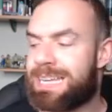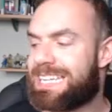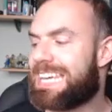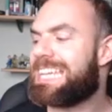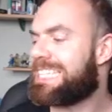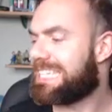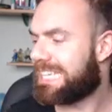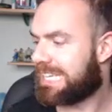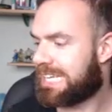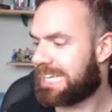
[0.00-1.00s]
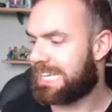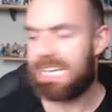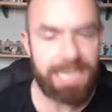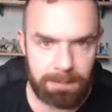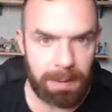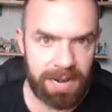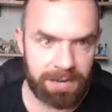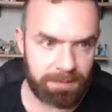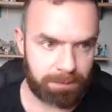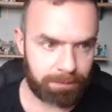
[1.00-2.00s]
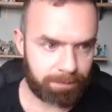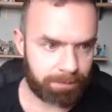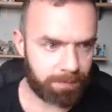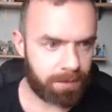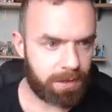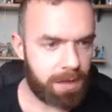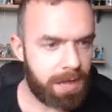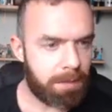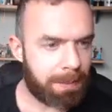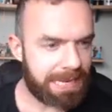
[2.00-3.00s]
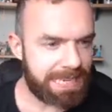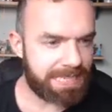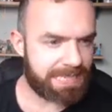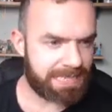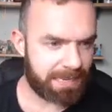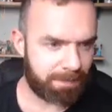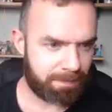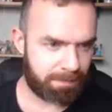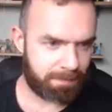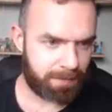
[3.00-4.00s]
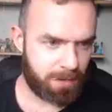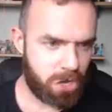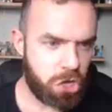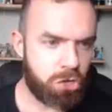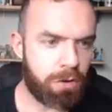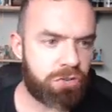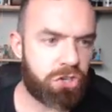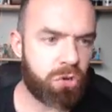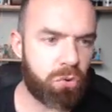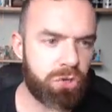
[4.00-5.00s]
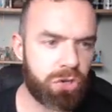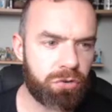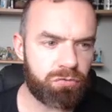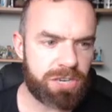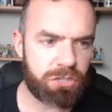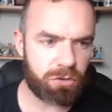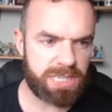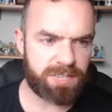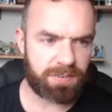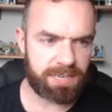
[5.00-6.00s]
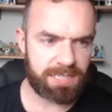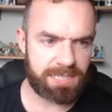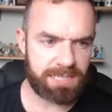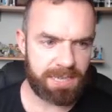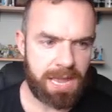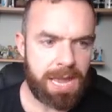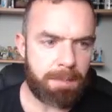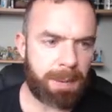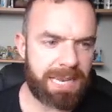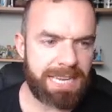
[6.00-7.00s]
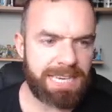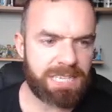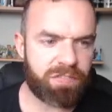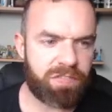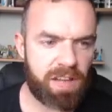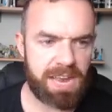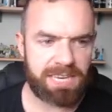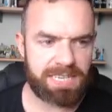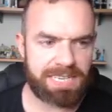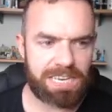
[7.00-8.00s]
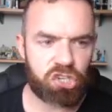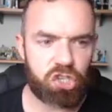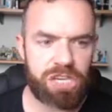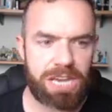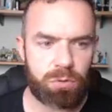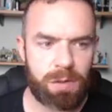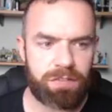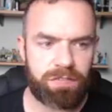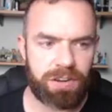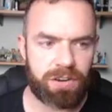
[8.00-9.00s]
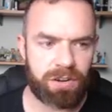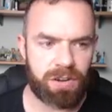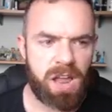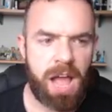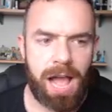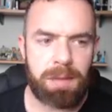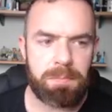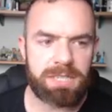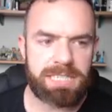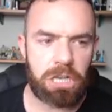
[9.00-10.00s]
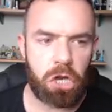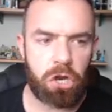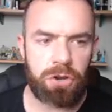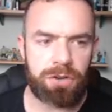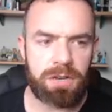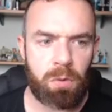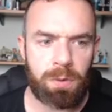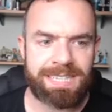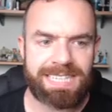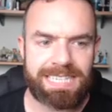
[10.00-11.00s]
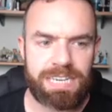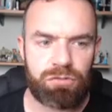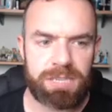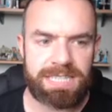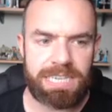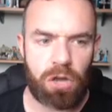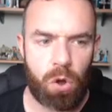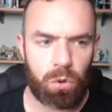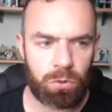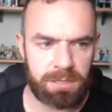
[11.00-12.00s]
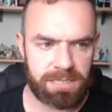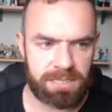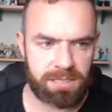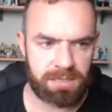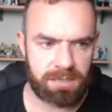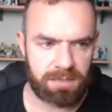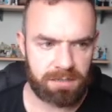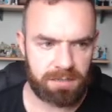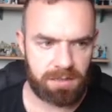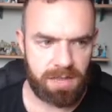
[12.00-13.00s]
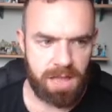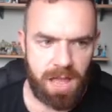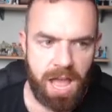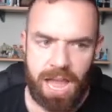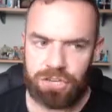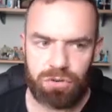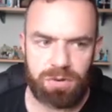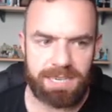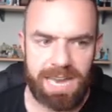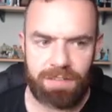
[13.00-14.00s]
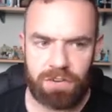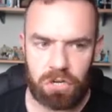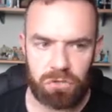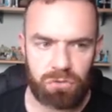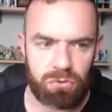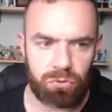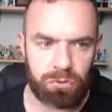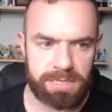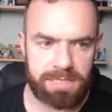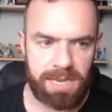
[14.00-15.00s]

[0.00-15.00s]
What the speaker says: hidden in the barn. Please, you have shown your resourcefulness. Please find that shadowy figure. I must learn what secrets he holds. I do not have clues.